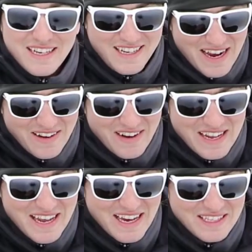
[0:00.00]
Anyway,
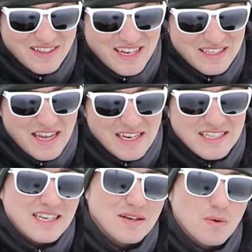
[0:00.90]
yeah, so that's the
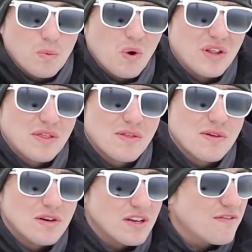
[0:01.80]
18 to
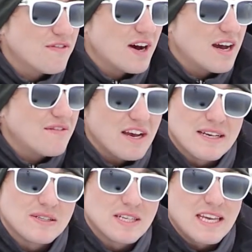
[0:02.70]
135
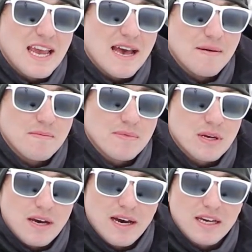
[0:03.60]
STM
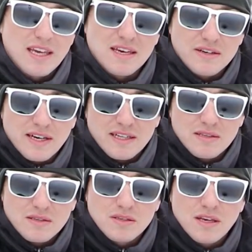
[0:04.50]
kit
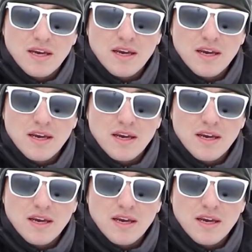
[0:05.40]
lens.